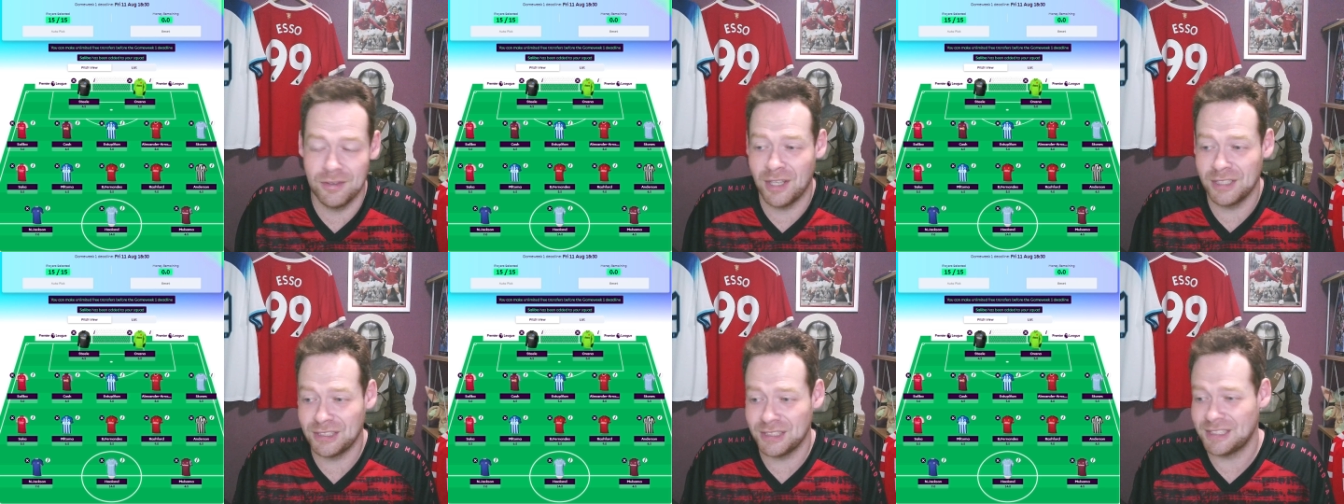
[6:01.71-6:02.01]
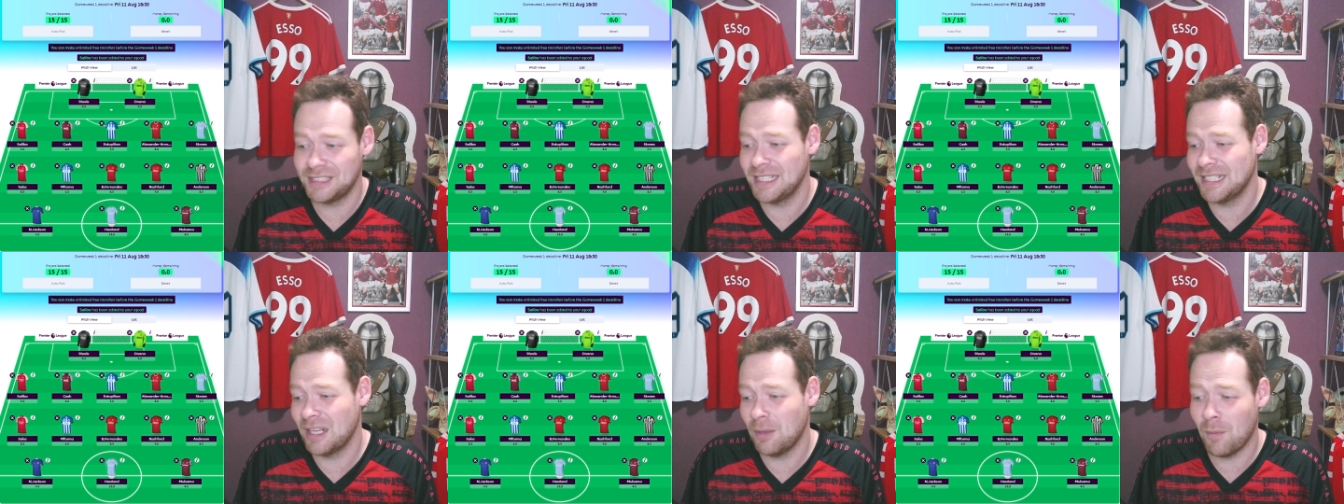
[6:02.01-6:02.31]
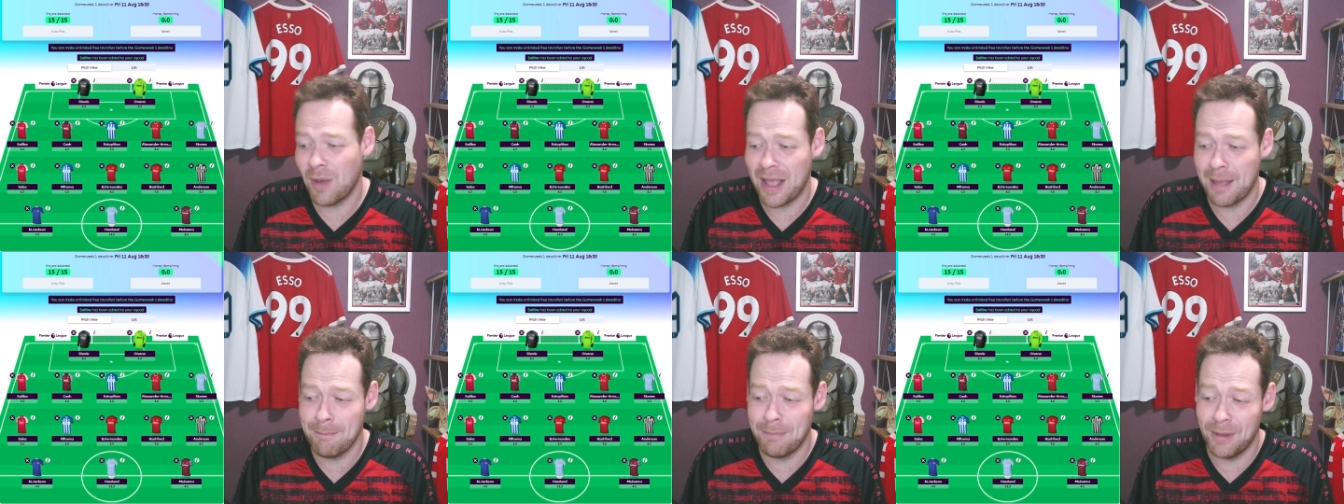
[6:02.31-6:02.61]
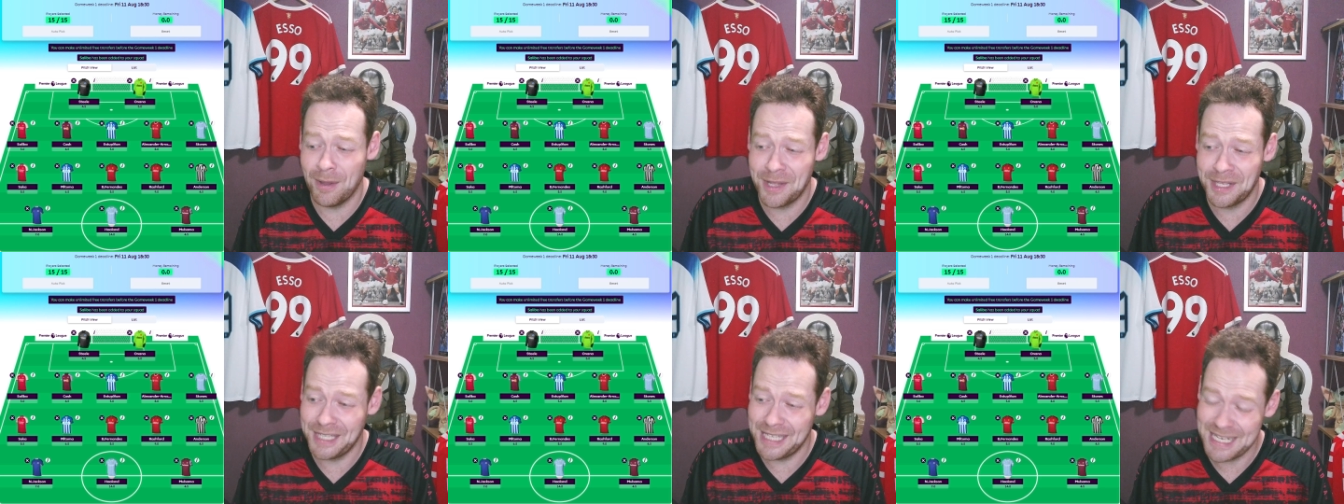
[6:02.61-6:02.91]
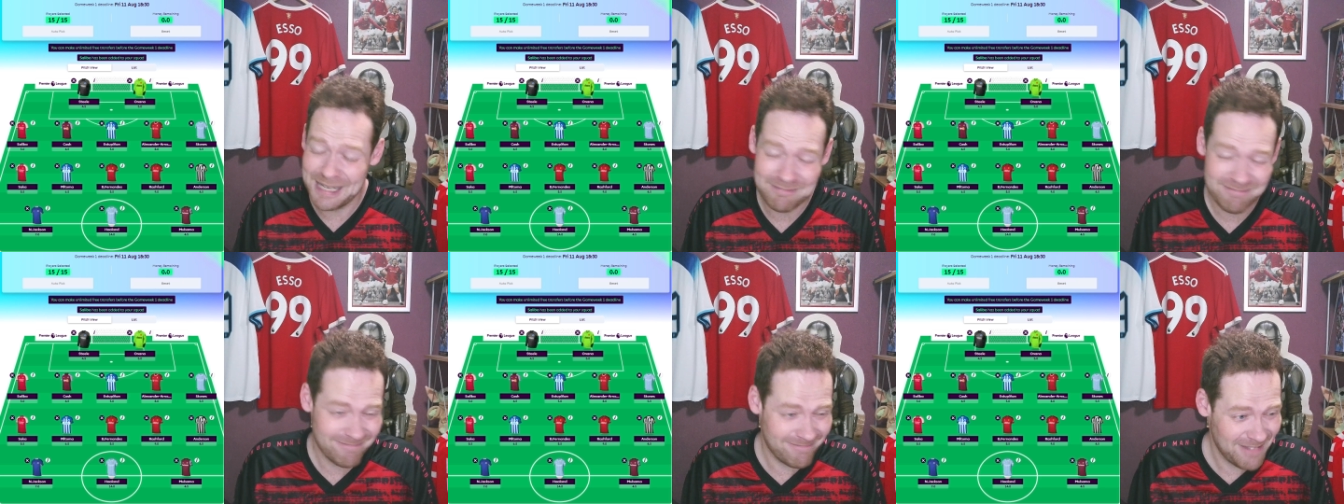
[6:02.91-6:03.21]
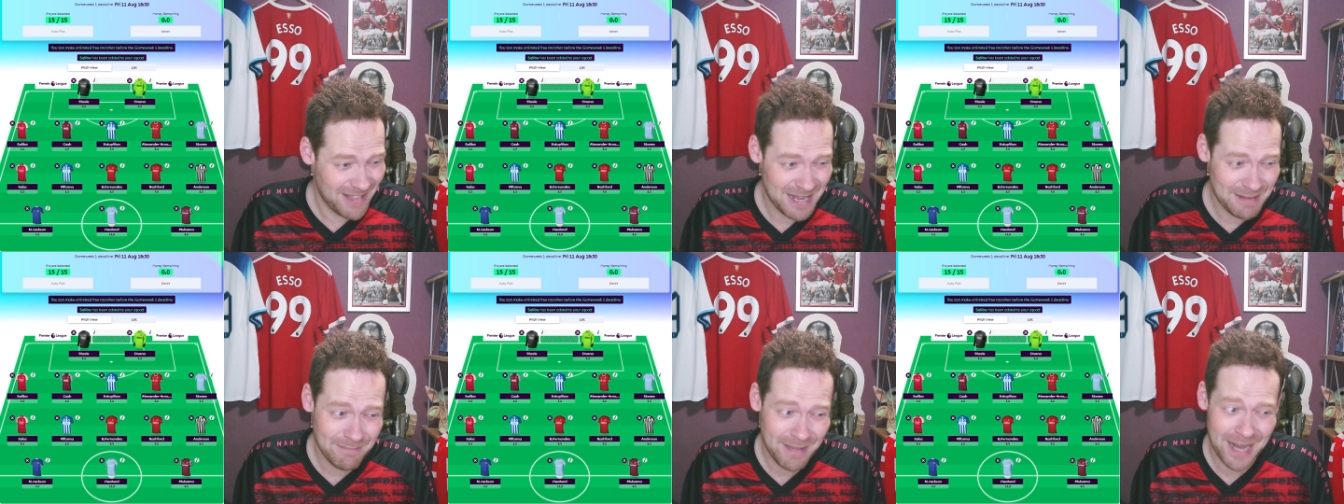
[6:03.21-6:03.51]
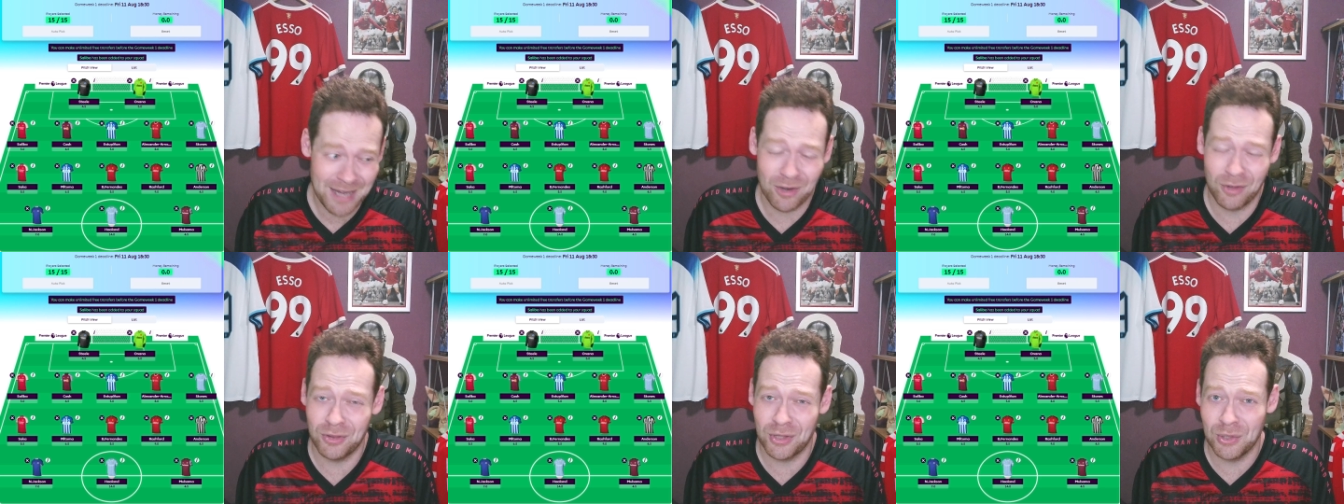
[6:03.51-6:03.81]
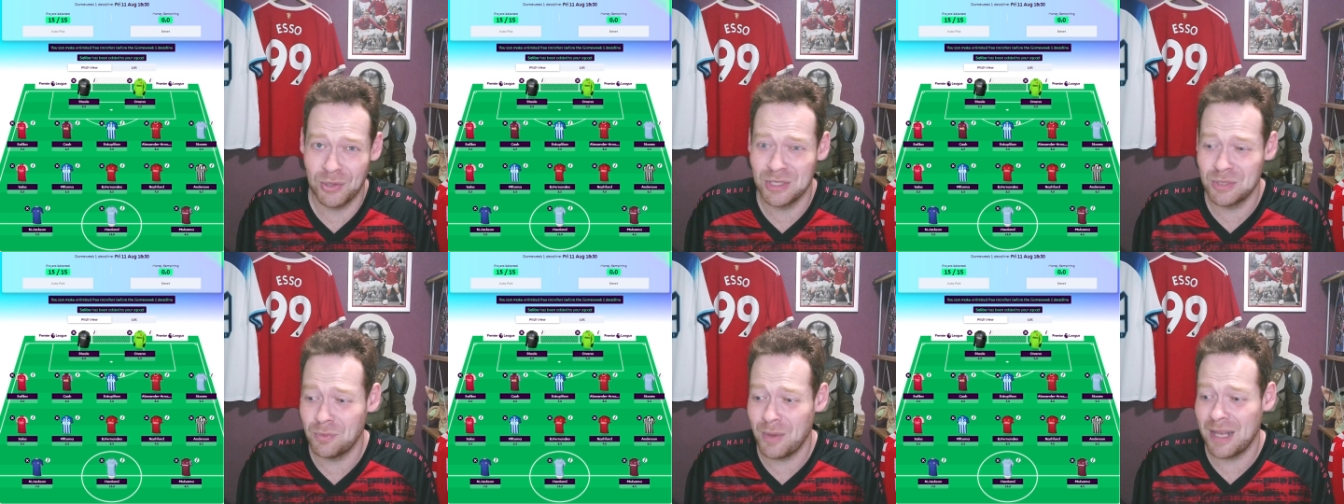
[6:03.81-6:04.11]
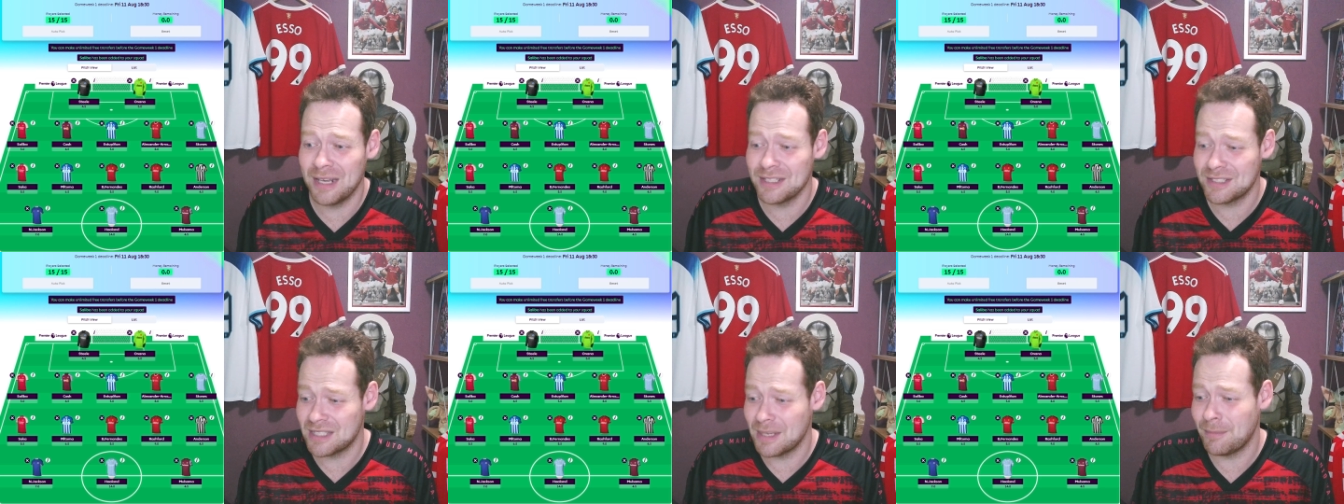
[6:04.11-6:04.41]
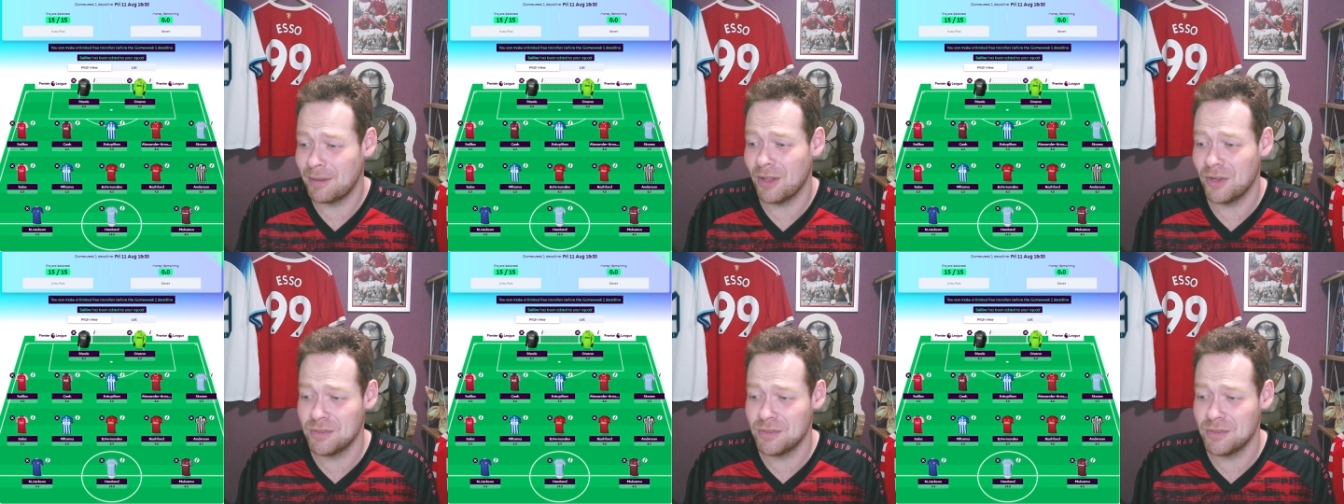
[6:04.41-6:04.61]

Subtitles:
I just think away at Burnley, he may not do as well as some of those